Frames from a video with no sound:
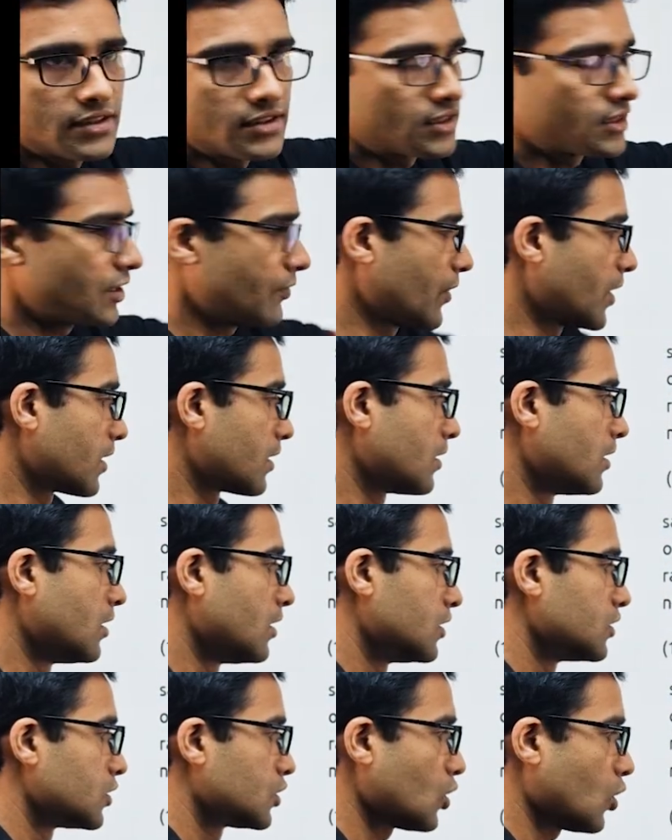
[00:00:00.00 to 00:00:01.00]
is given.
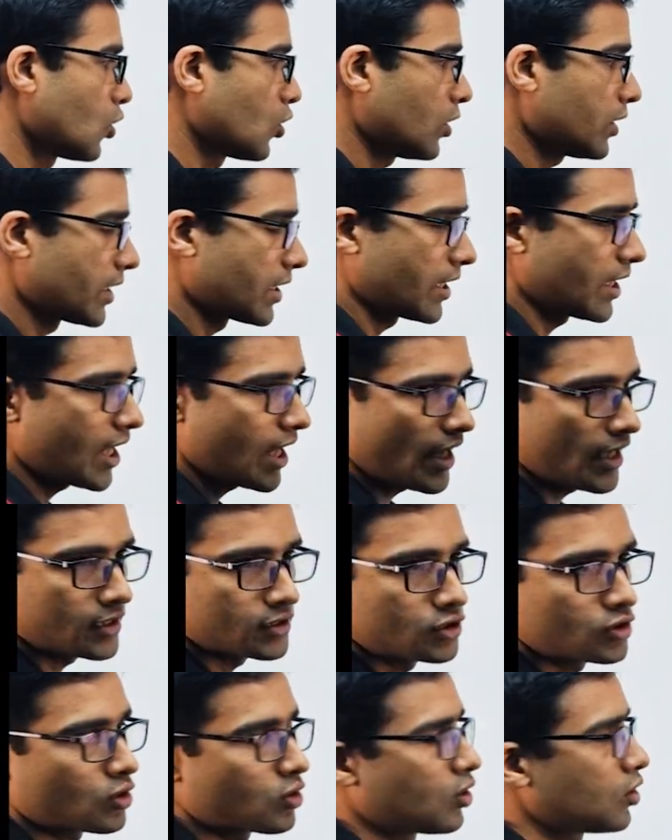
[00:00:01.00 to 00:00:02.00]
So A
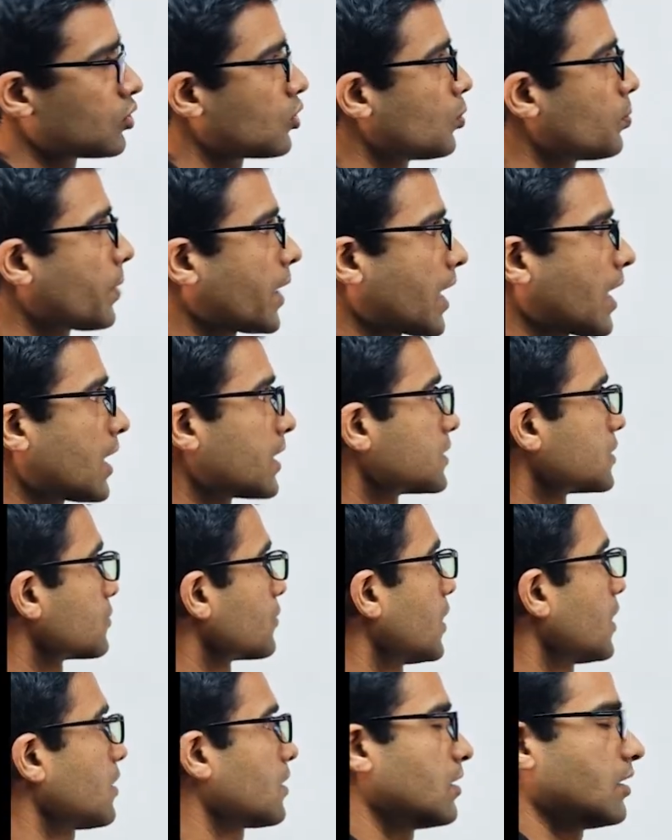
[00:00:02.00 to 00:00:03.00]
is equal to pi r
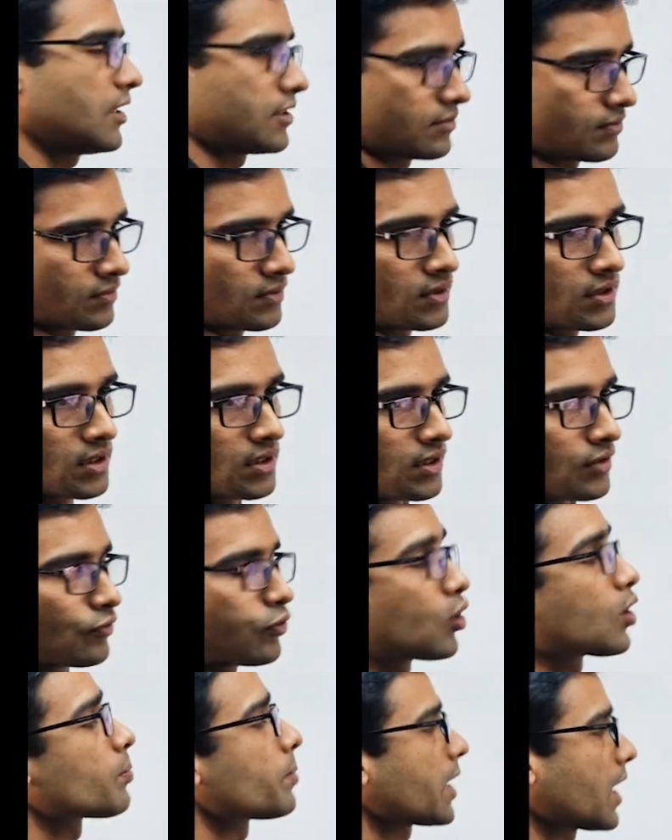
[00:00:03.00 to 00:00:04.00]
square or
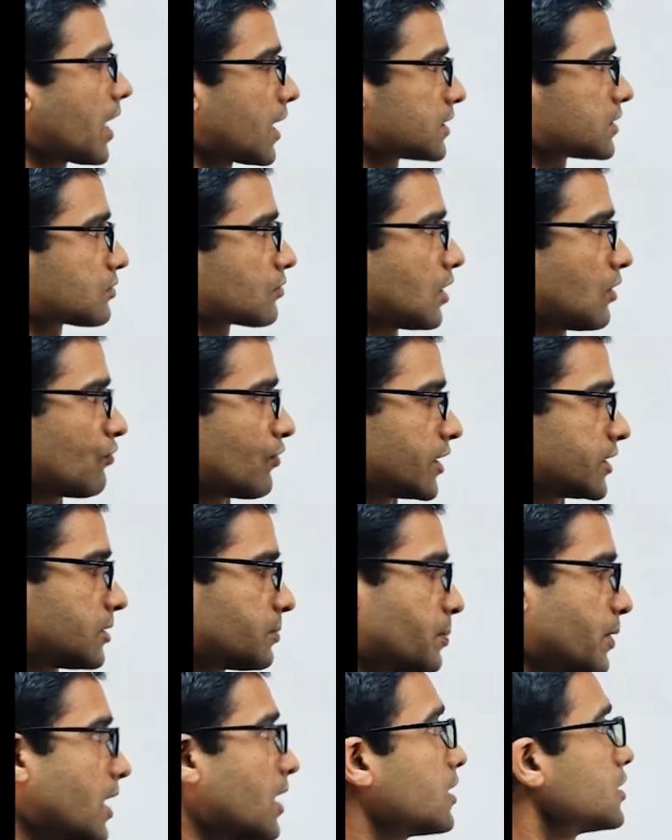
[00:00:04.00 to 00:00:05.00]
4 pi r square for
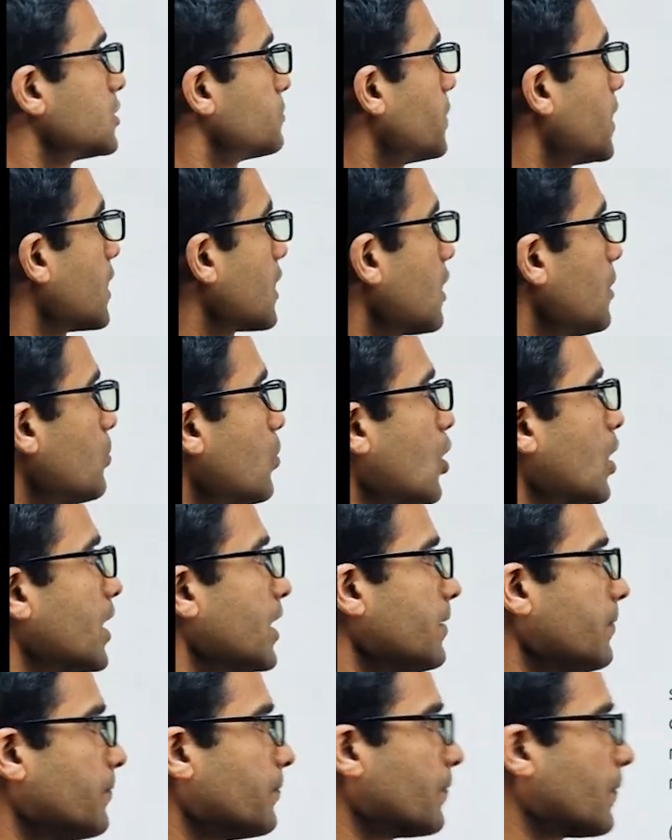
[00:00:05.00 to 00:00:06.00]
spherical body.